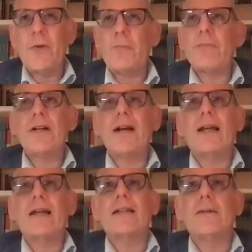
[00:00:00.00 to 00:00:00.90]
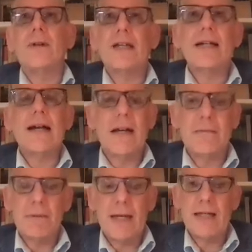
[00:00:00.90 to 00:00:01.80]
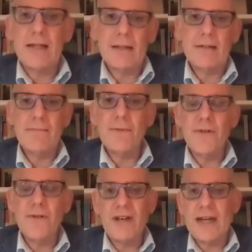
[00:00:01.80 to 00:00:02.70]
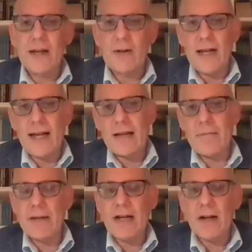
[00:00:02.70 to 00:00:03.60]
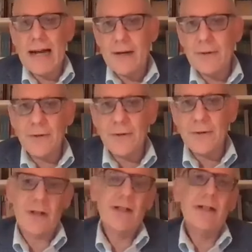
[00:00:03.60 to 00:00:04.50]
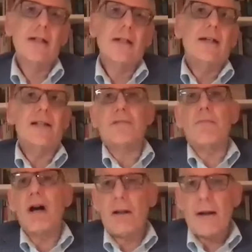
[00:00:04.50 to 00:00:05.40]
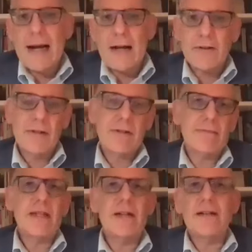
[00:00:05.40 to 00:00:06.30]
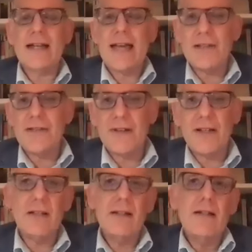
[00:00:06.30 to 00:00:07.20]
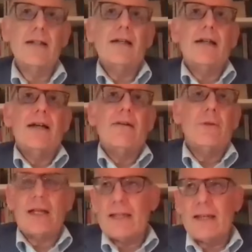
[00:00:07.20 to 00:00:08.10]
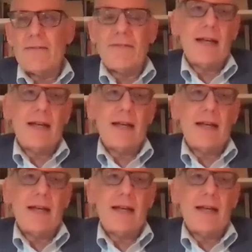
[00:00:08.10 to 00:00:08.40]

periodically we contemplate moving or getting a bigger house or a smaller house here in Gainesville where I live.